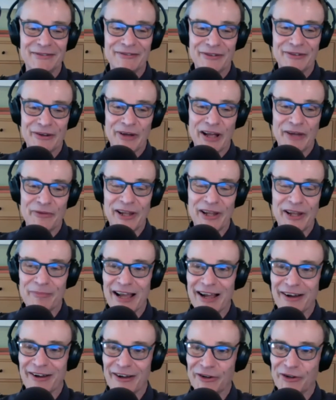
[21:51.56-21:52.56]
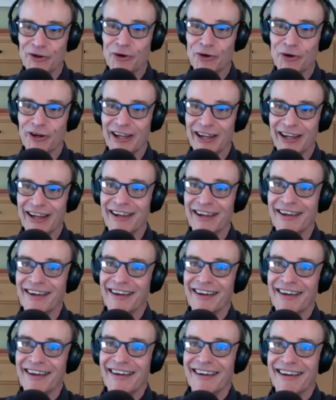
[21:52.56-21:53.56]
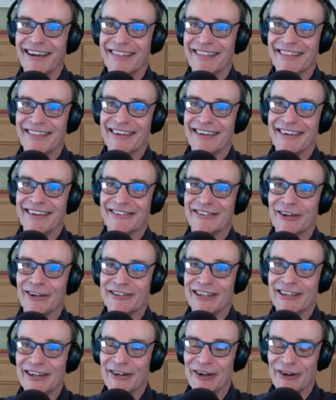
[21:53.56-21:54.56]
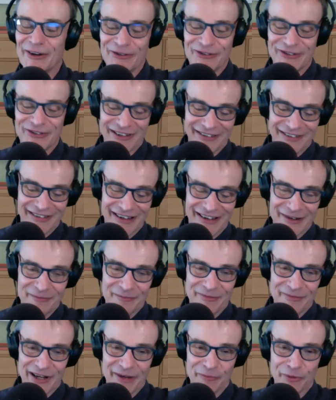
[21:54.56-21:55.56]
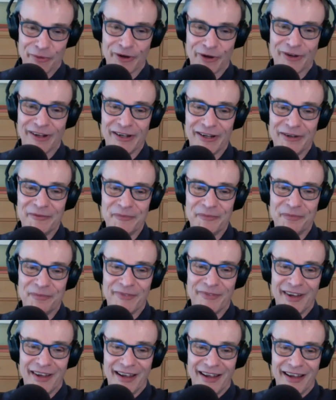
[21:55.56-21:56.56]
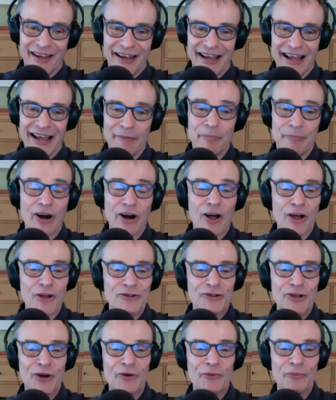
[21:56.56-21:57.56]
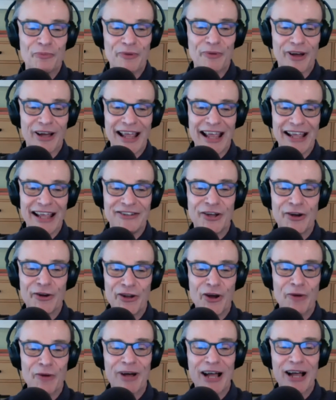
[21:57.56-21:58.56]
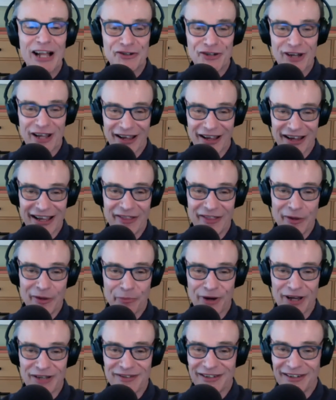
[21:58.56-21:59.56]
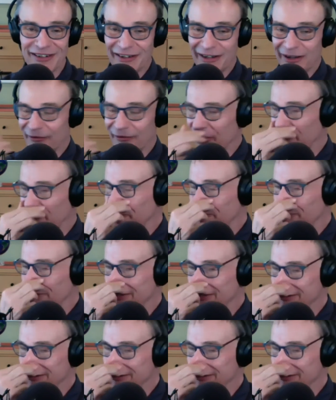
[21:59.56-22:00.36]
i think back on cookie at the Totino's in, um, in Brooklyn. Uh, but also Antonio Pace, again, the president of the Pizza